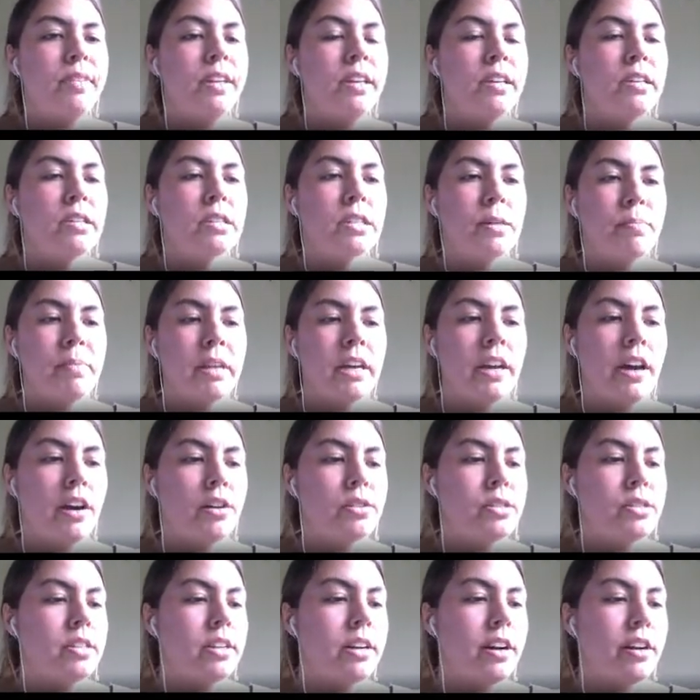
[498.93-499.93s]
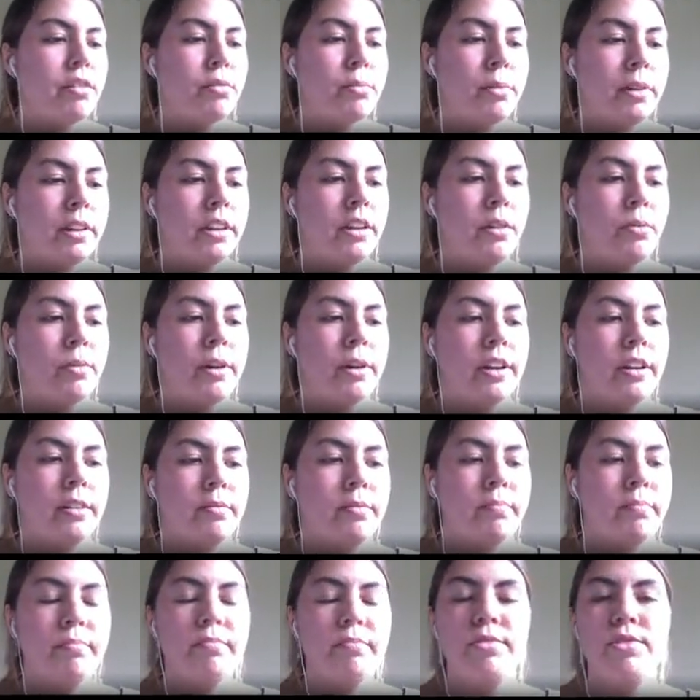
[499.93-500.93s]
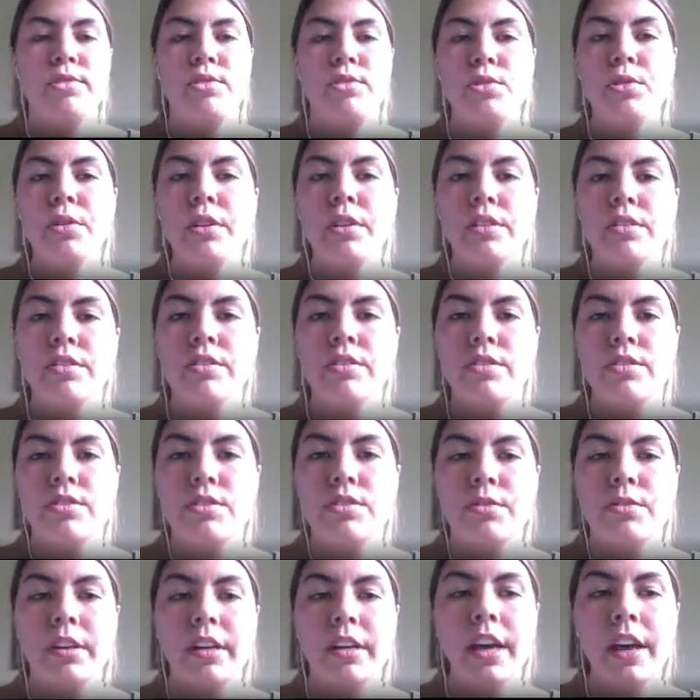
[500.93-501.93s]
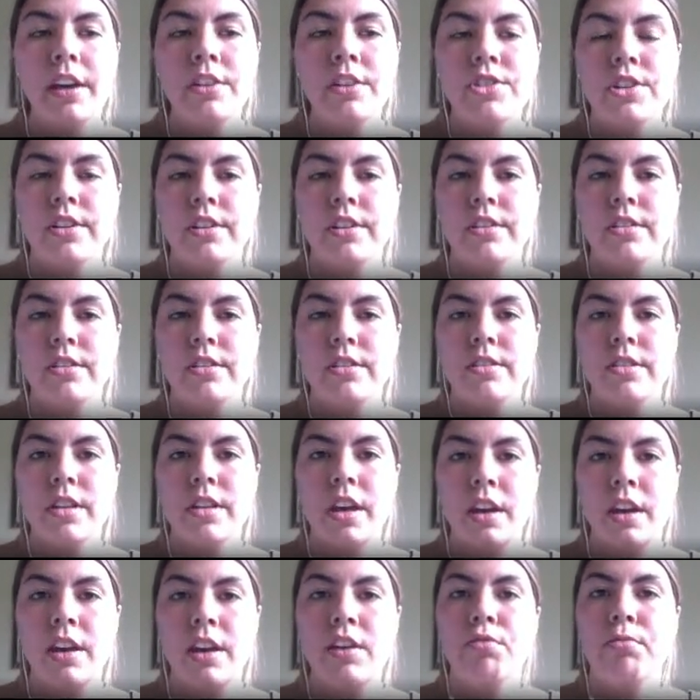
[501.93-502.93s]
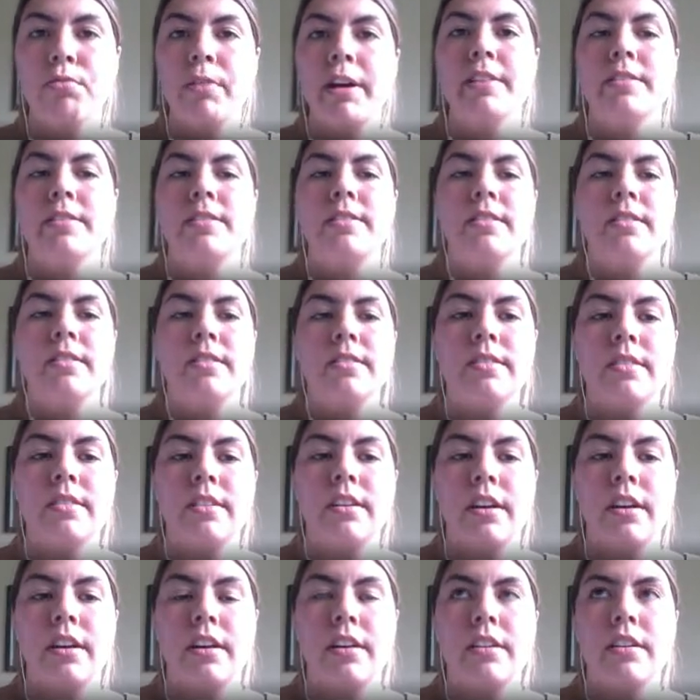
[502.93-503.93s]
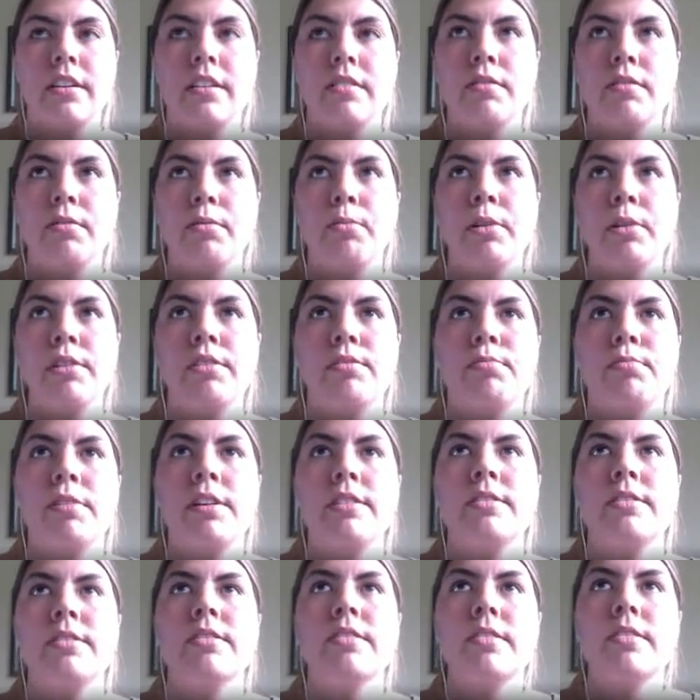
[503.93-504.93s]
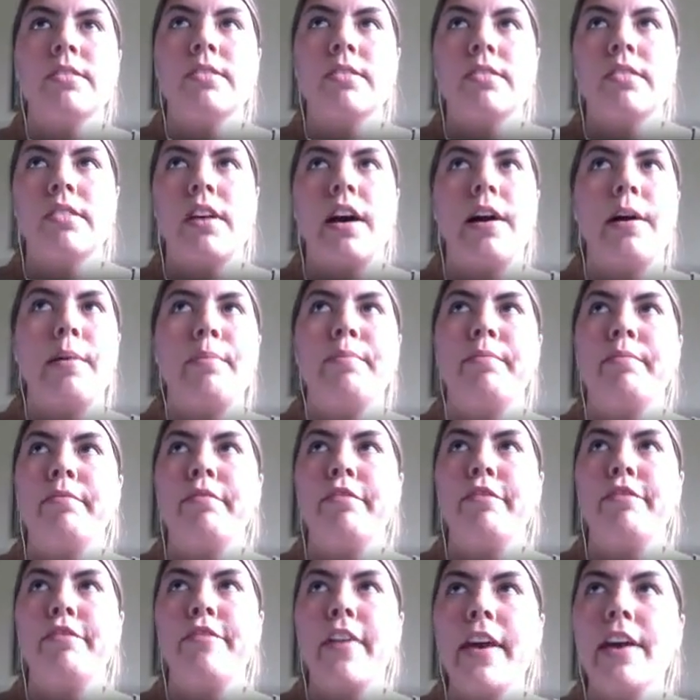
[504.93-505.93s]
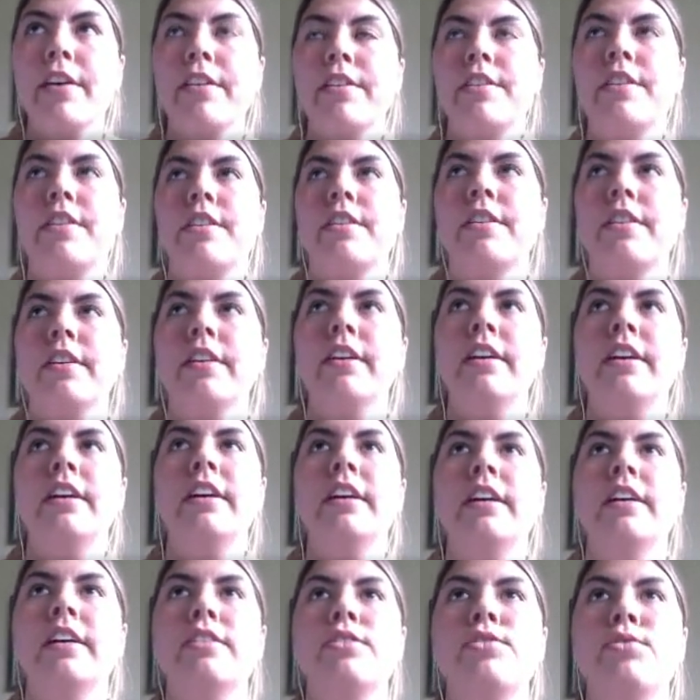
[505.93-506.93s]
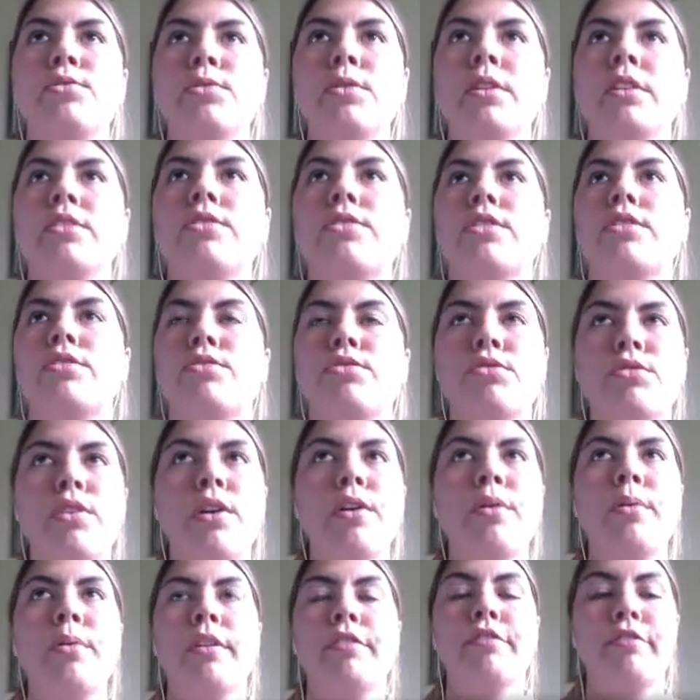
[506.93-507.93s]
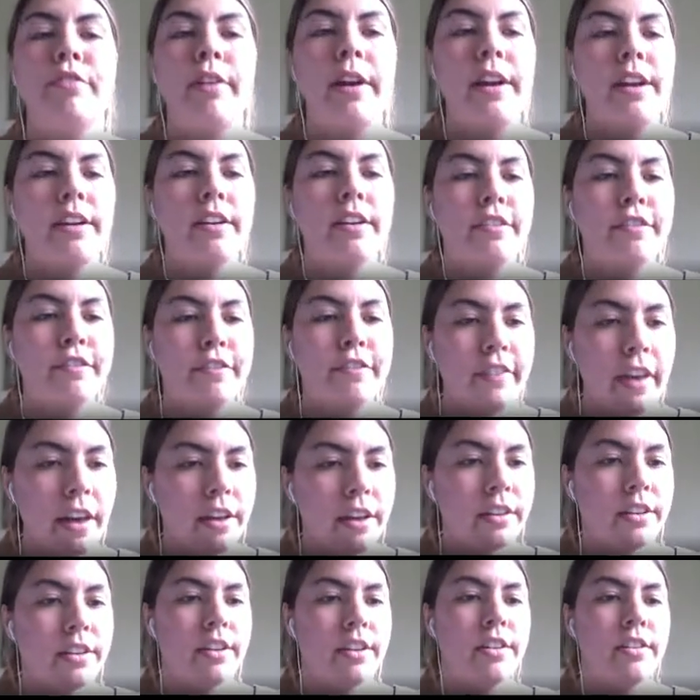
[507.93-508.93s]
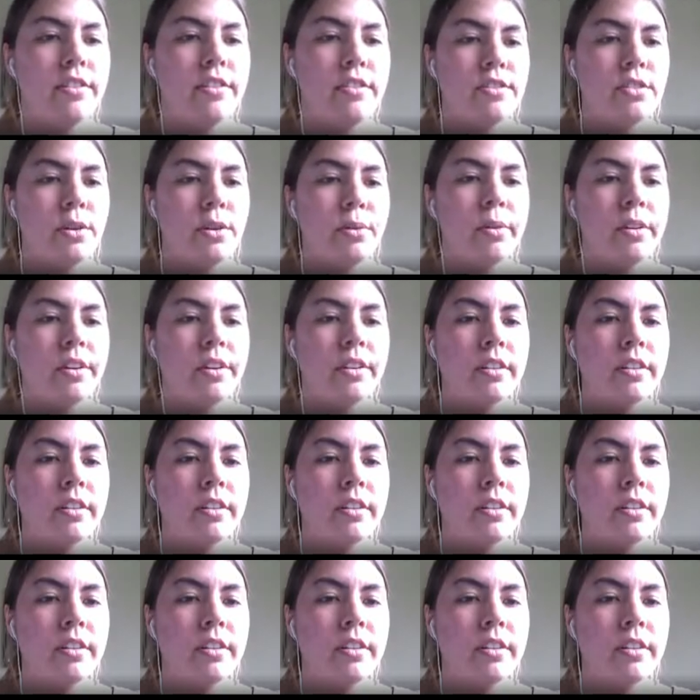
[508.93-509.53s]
something else that i really wanted students to engage in is taking risks and with risks come failure students are so afraid of failure so